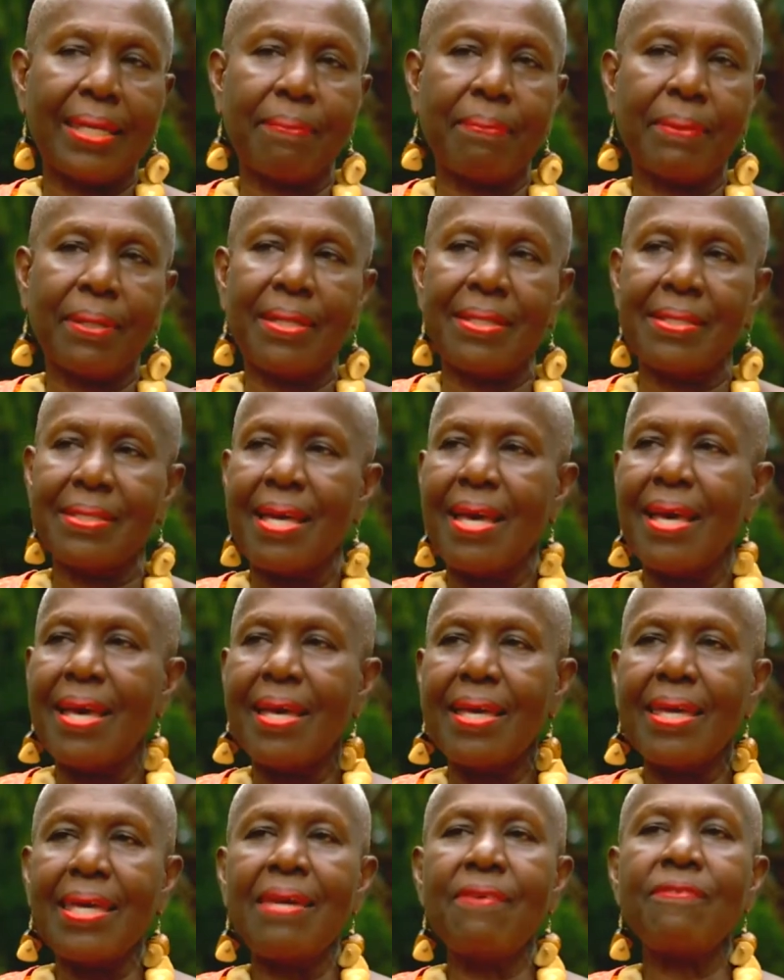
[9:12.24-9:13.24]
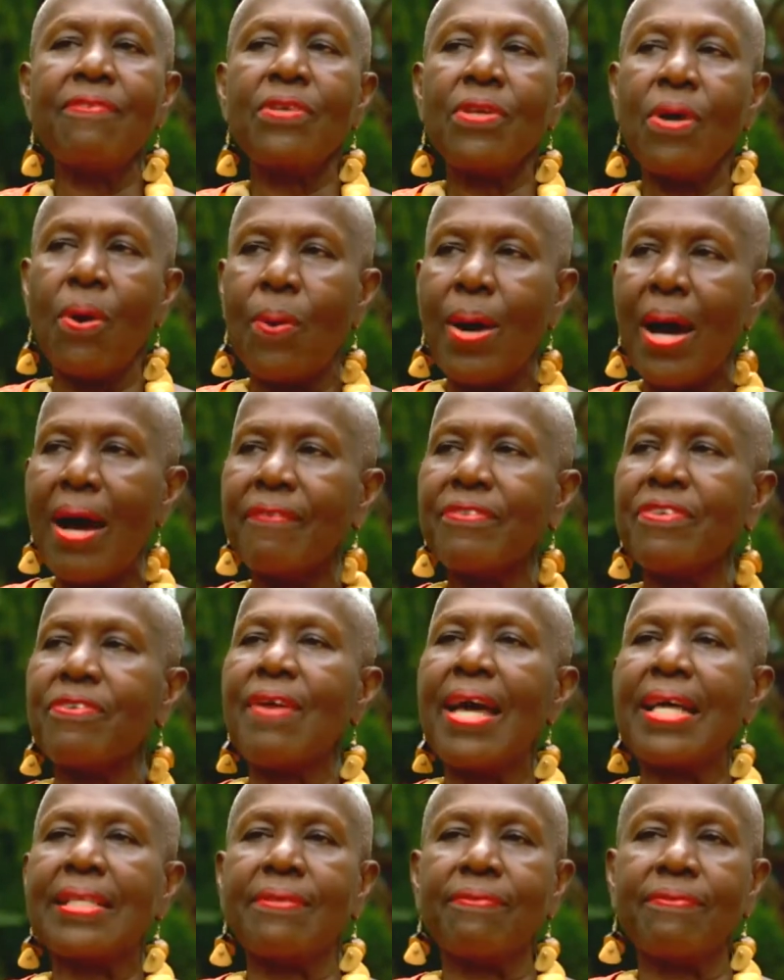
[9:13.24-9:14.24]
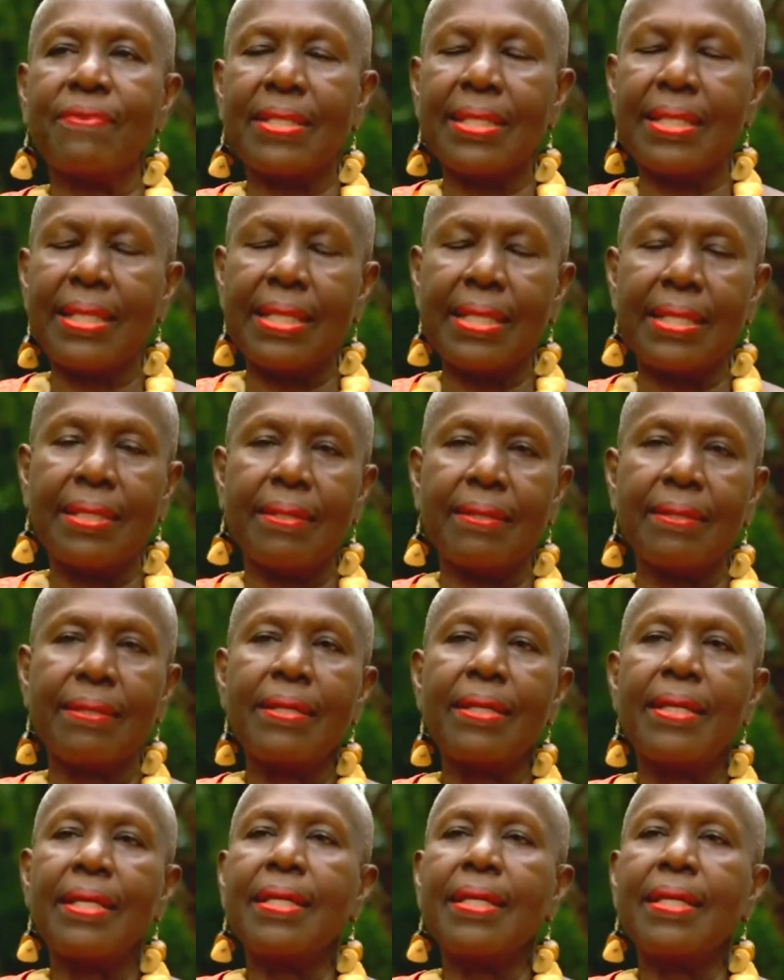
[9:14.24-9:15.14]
Because even now, after writing for The Gleaner